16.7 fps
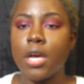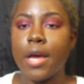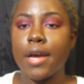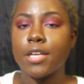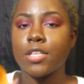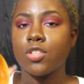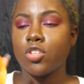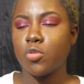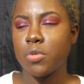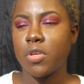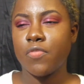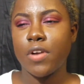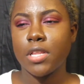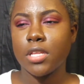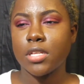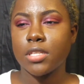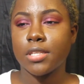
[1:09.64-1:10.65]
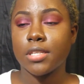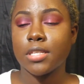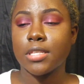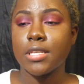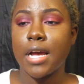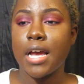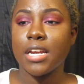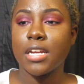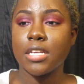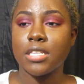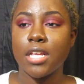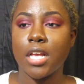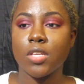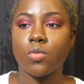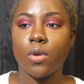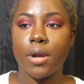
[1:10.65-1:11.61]
Excuse me if I look to the side because
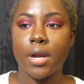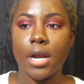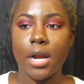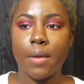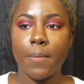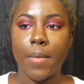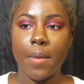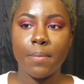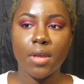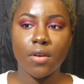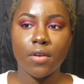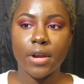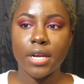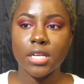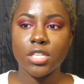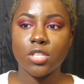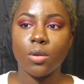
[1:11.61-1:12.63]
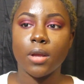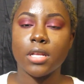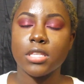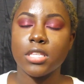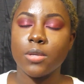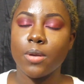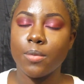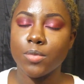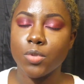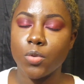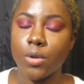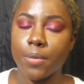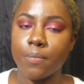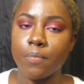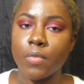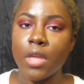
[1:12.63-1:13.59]
that's where my mirror is so I can see what I'm
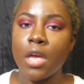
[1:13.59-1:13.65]
doing.